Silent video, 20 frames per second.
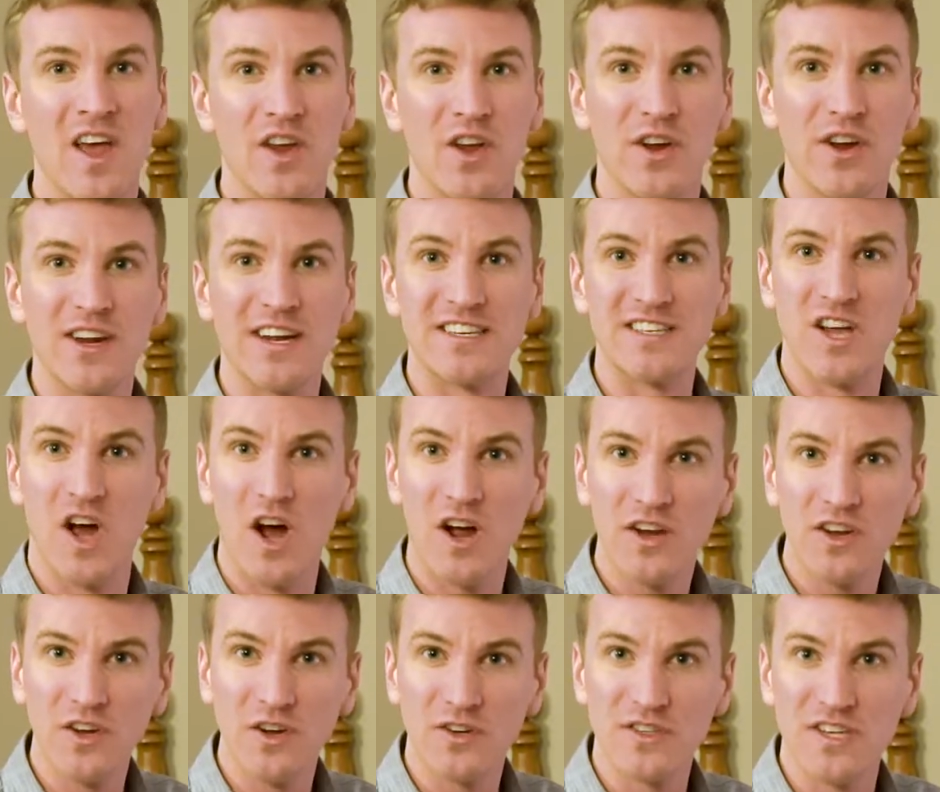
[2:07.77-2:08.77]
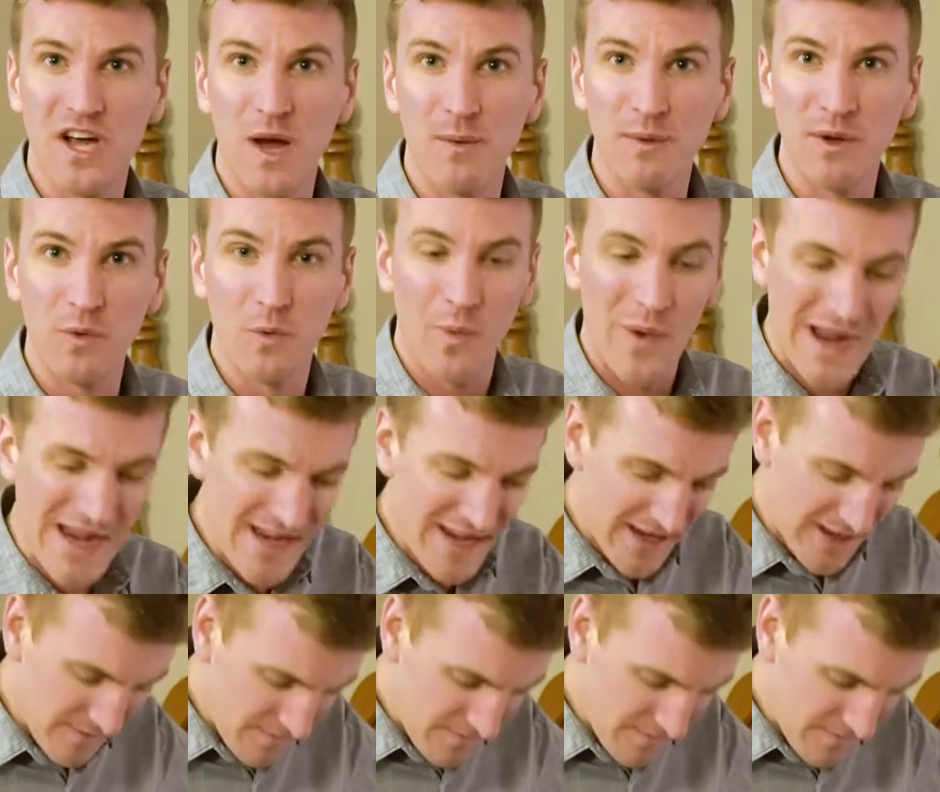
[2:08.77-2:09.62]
You're gonna tuck your tummy way